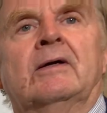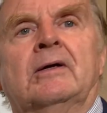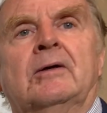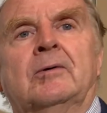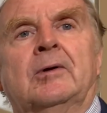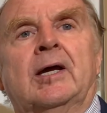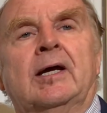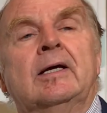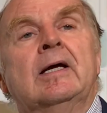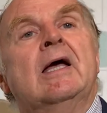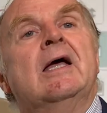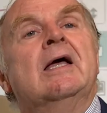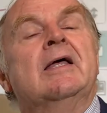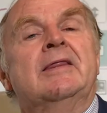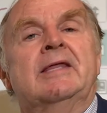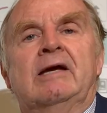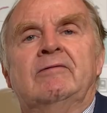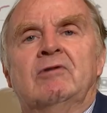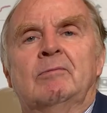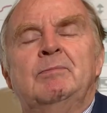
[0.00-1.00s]
Okay,
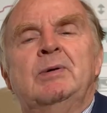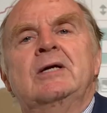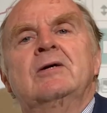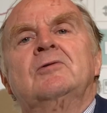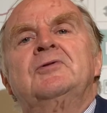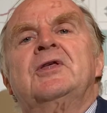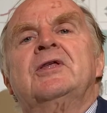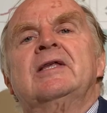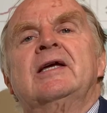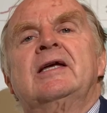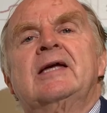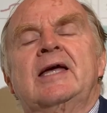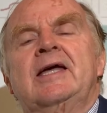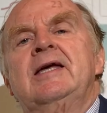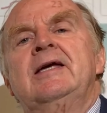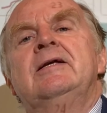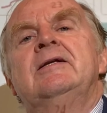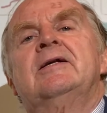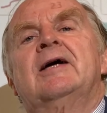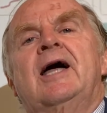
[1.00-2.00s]
they've appealed to the
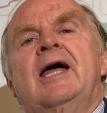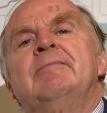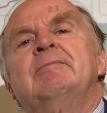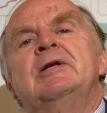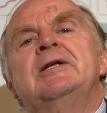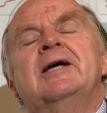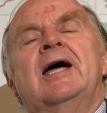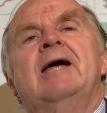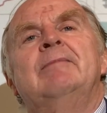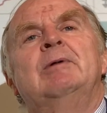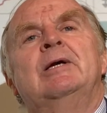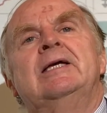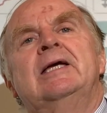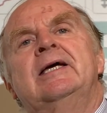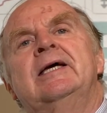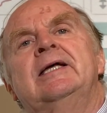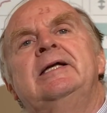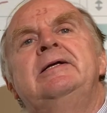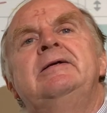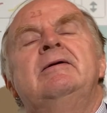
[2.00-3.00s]
king time and time
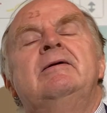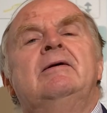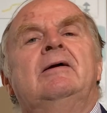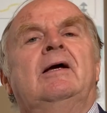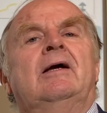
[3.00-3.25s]
again.